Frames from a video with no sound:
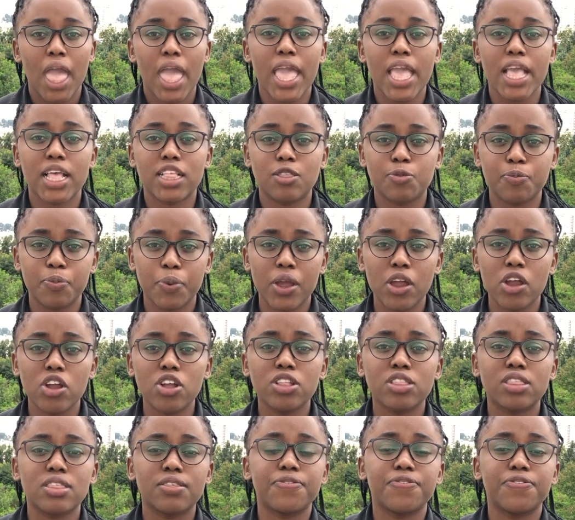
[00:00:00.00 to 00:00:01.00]

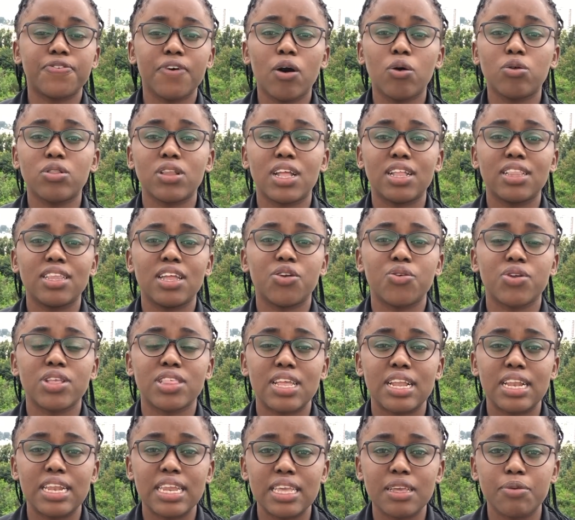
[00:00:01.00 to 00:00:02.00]
Experts found that there is
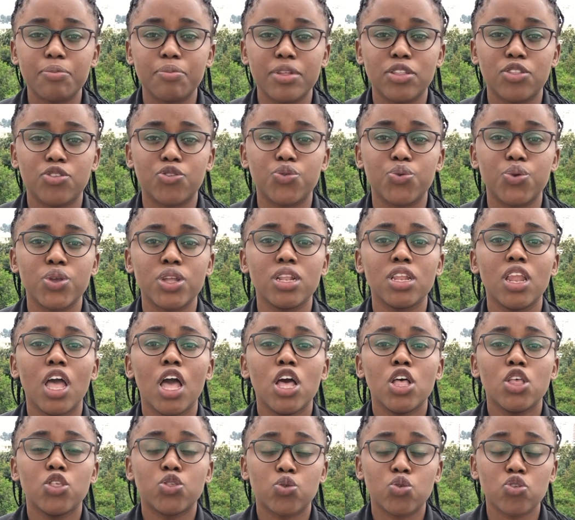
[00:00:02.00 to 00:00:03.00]
a link between
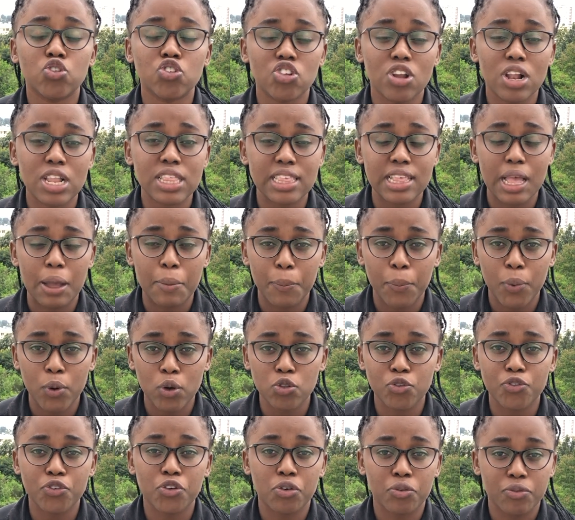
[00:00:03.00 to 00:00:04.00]
social
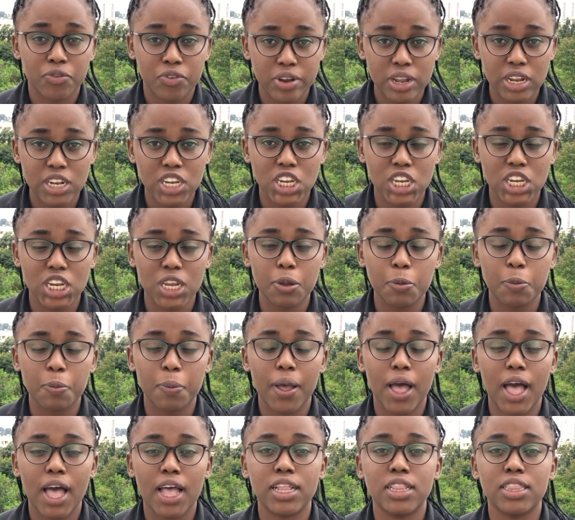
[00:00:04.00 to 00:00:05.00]
support from friendship
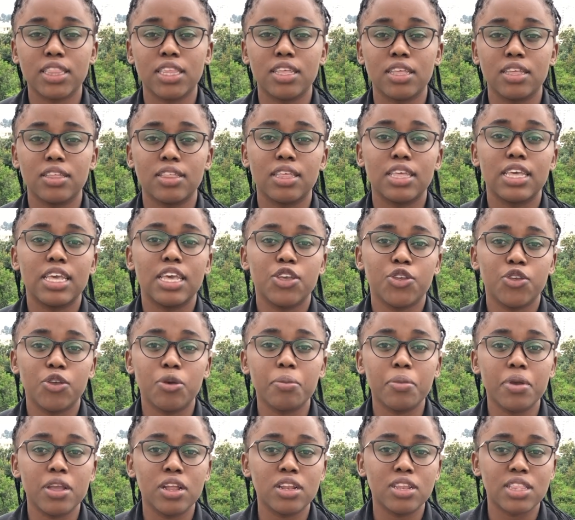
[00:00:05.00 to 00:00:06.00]
and the
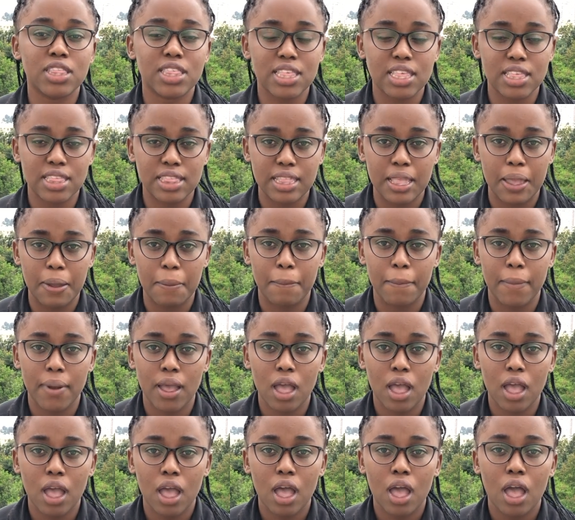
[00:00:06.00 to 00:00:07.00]
human system.
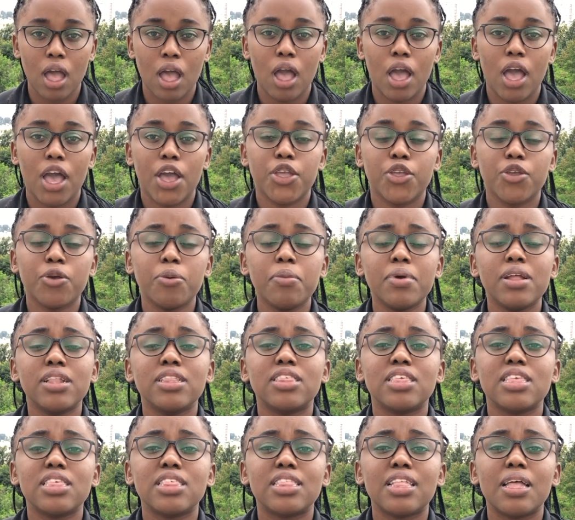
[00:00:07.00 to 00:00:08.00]
Human
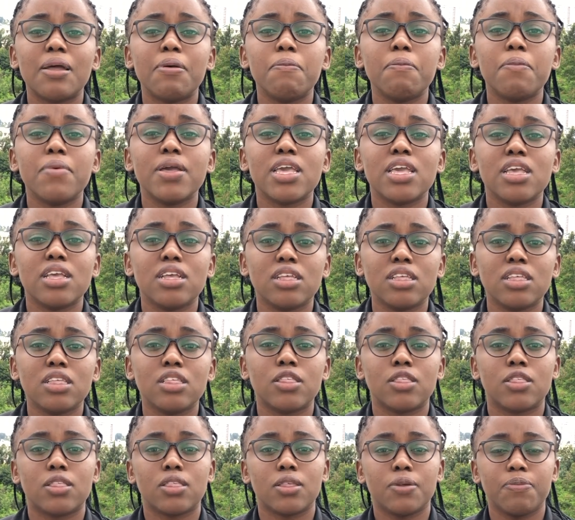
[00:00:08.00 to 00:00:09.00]
system
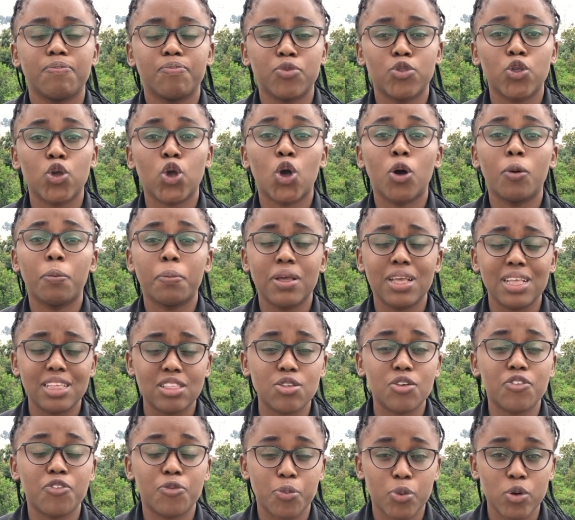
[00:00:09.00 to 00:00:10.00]
is the
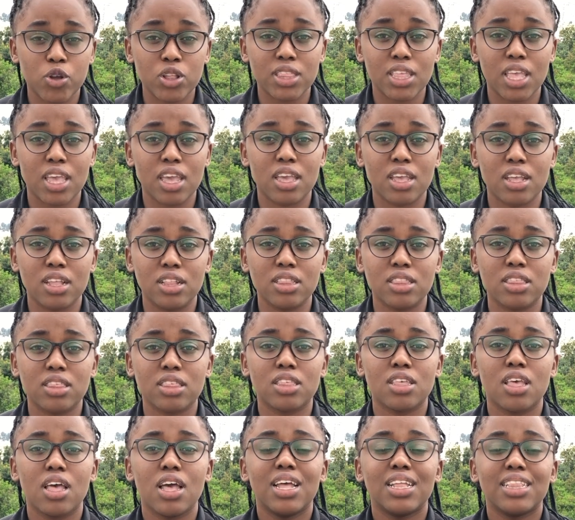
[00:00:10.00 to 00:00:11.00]
complex of proteins
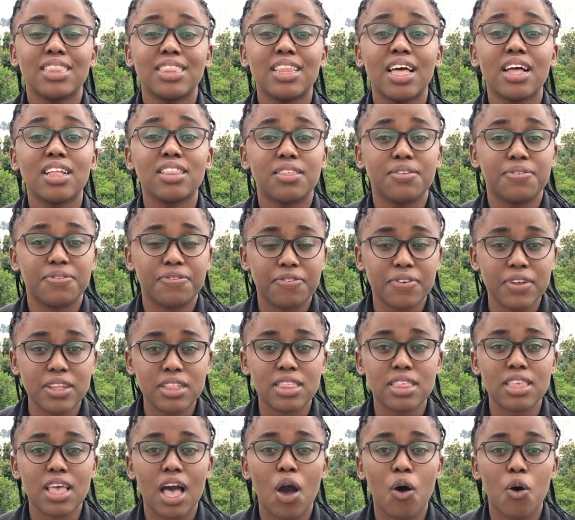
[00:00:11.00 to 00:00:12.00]
that
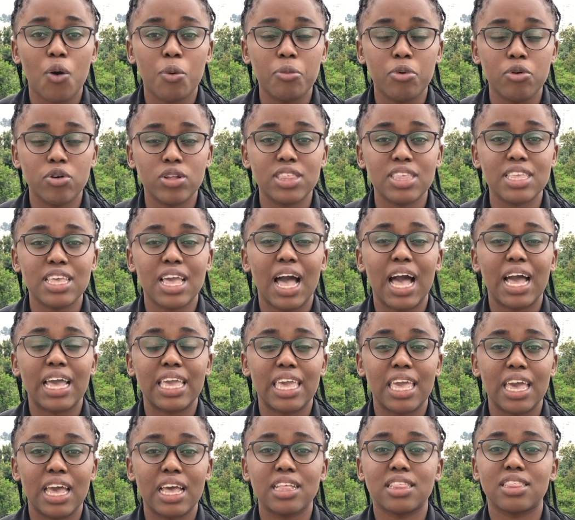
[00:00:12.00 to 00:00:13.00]
defends our body
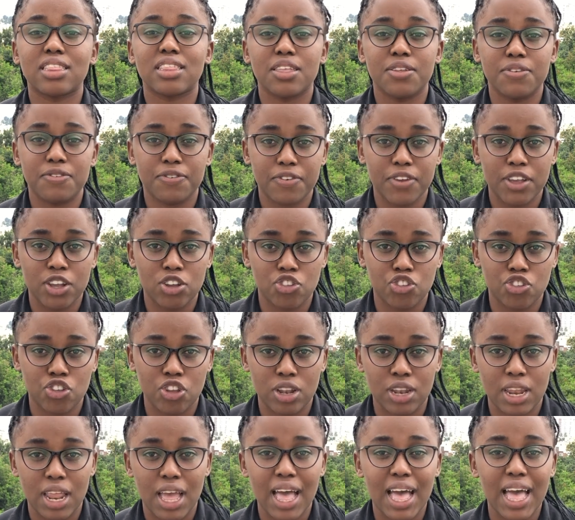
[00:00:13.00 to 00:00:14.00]
against
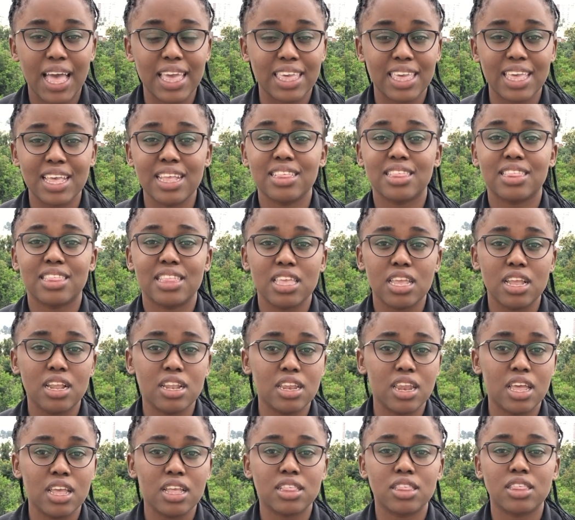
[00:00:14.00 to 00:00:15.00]
infection, against
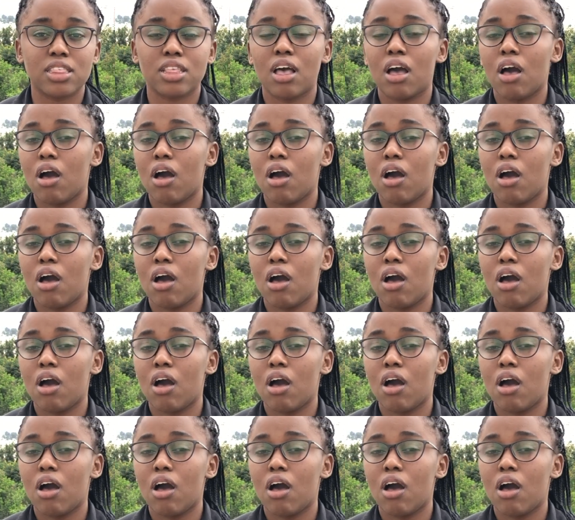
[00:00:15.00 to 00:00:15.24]
illness,